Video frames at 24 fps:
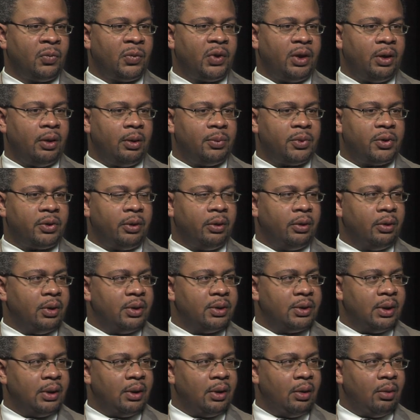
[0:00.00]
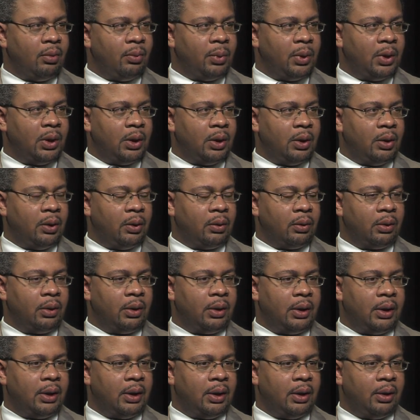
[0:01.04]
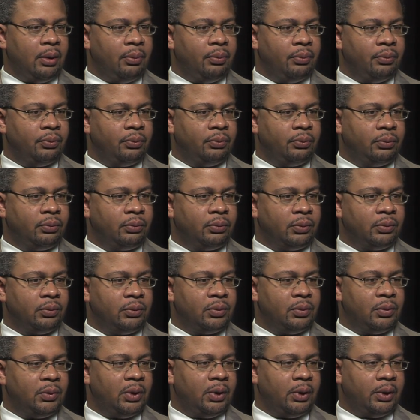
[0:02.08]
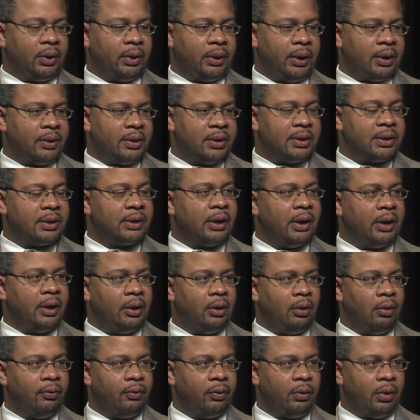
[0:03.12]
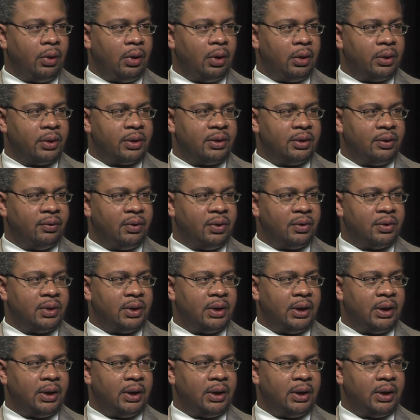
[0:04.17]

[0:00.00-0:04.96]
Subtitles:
any obscurities that don't belong. Look at the skin overall to see if there's